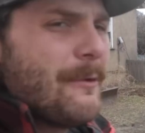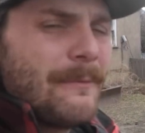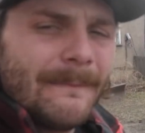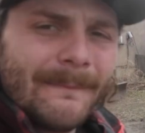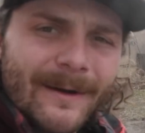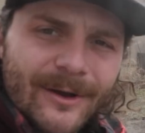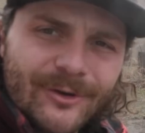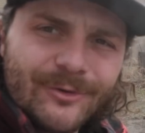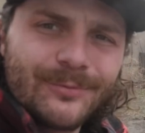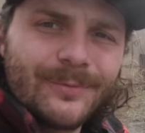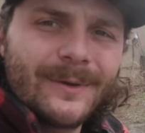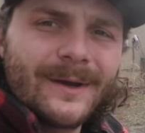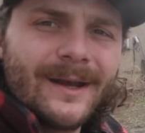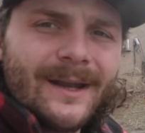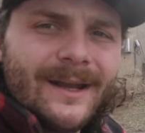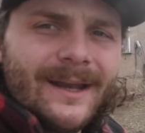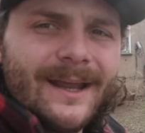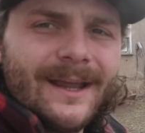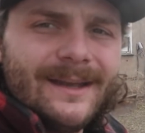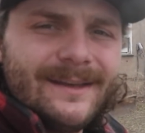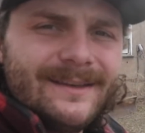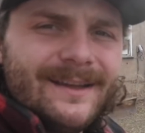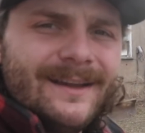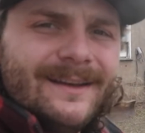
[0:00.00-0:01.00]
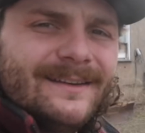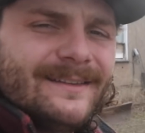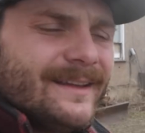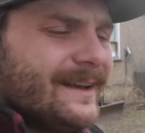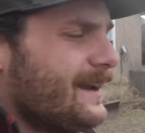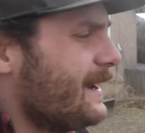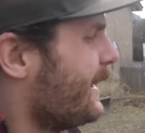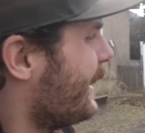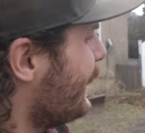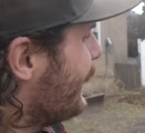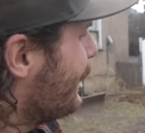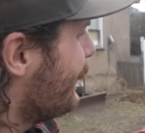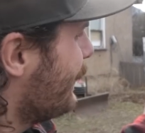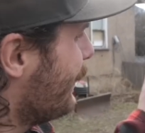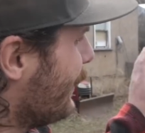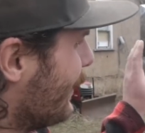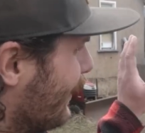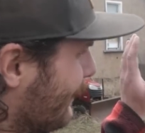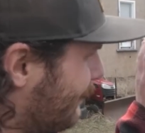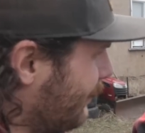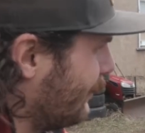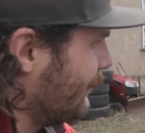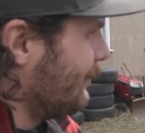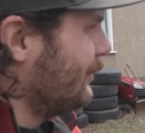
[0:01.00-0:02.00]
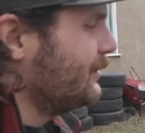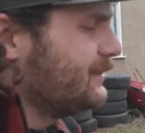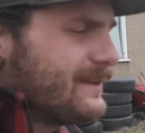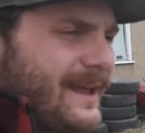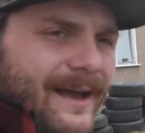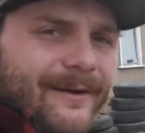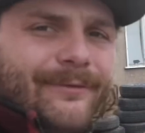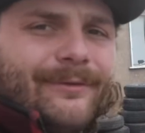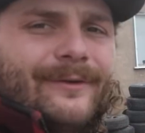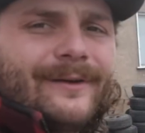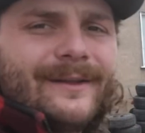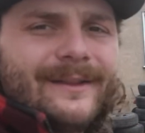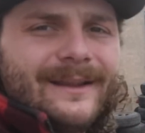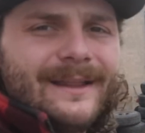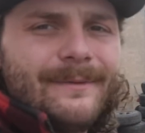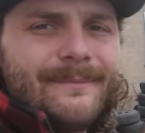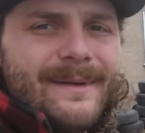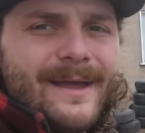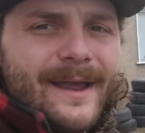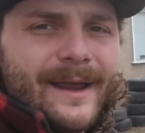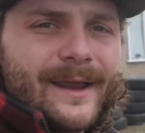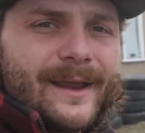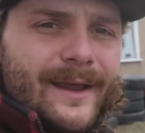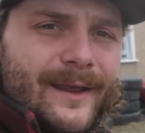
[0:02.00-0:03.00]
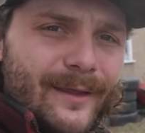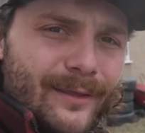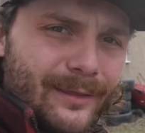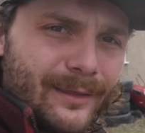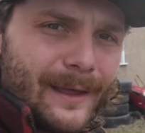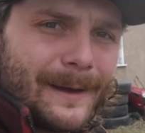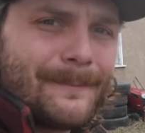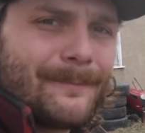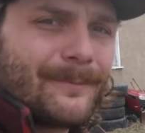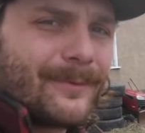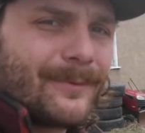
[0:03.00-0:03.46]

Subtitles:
much we're gonna get done today, but we'll definitely make some